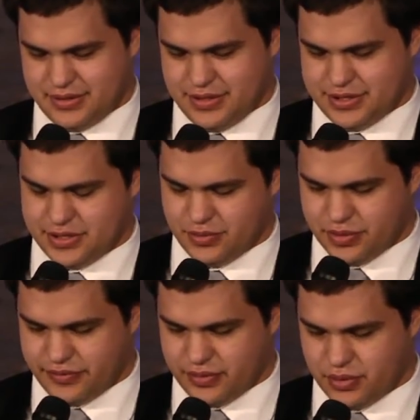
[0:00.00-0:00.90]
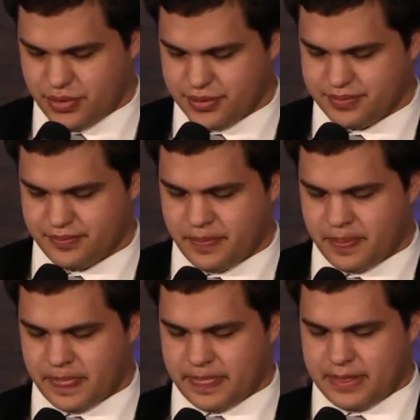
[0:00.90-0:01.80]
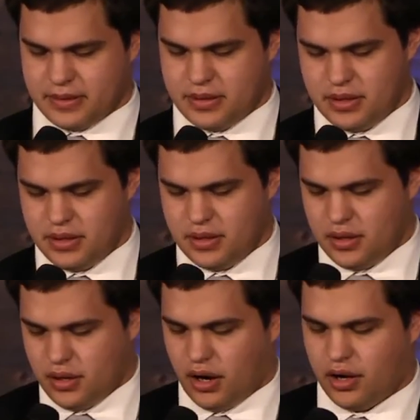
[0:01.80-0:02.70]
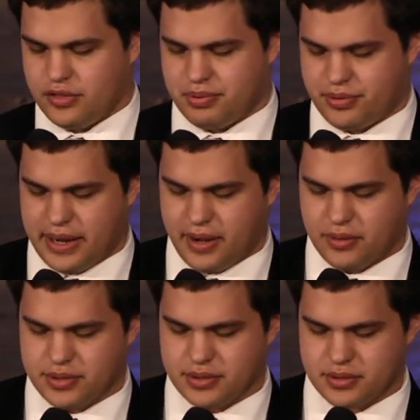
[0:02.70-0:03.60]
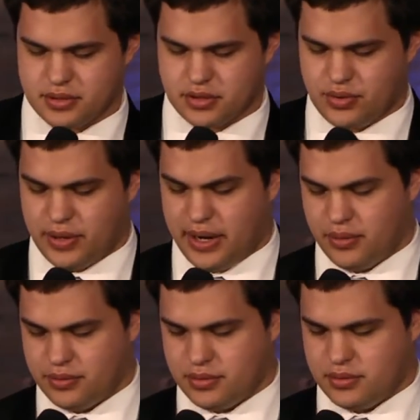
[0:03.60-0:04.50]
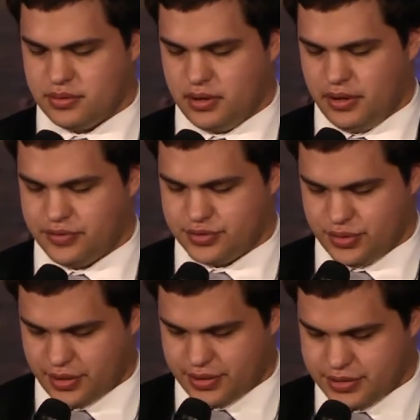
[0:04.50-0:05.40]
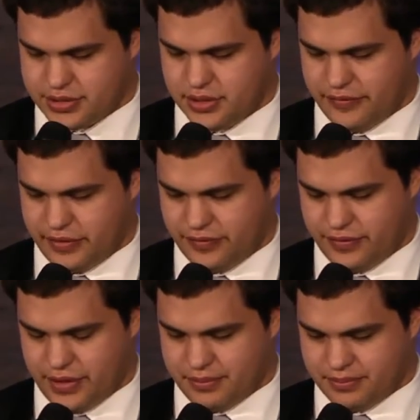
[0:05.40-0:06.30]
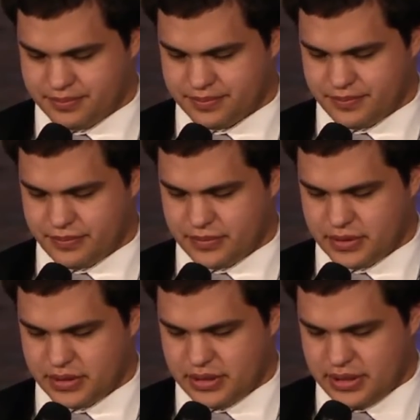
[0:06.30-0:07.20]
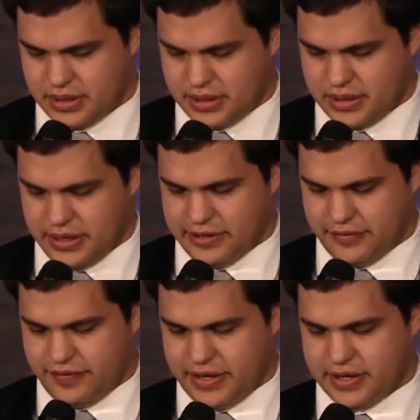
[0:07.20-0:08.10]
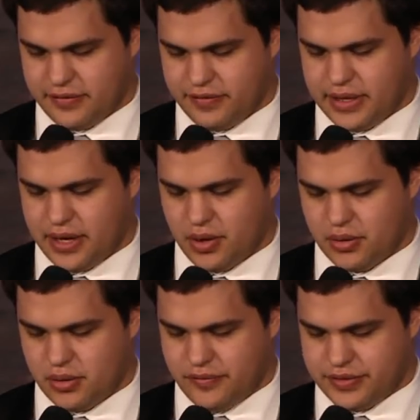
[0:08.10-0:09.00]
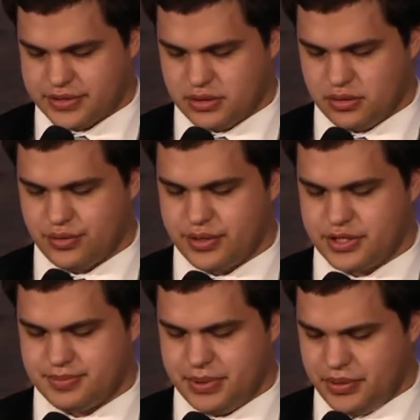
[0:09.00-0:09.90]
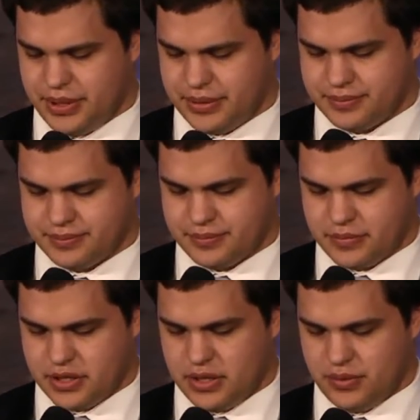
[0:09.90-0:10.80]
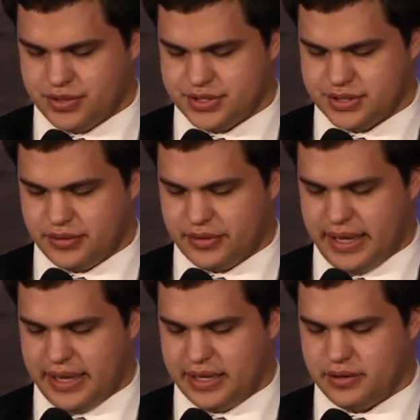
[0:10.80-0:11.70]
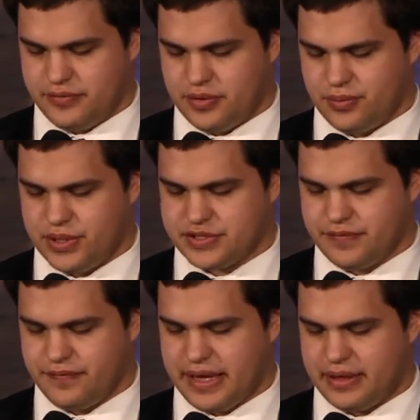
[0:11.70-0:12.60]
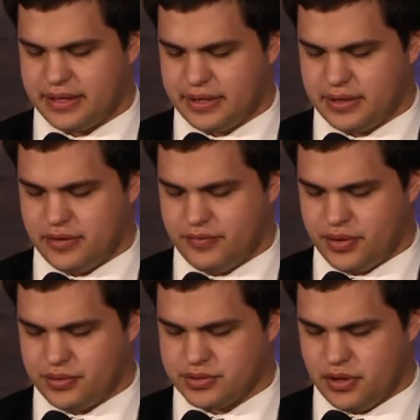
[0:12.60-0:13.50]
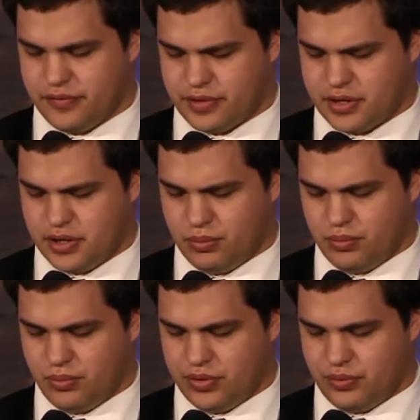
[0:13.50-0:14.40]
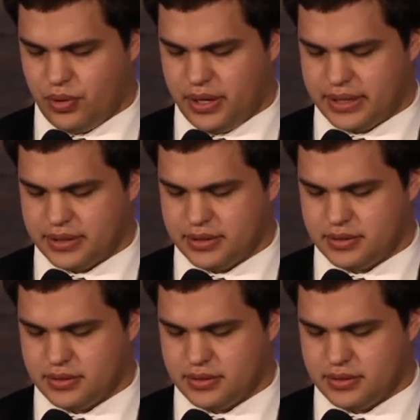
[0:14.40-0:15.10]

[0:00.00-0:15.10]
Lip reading: This is the word of the Lord. Ah, the proud crown of the drunkards of Ephraim, and the fading flower of its glorious beauty, which is on the head of the rich valley of those overcome with wine.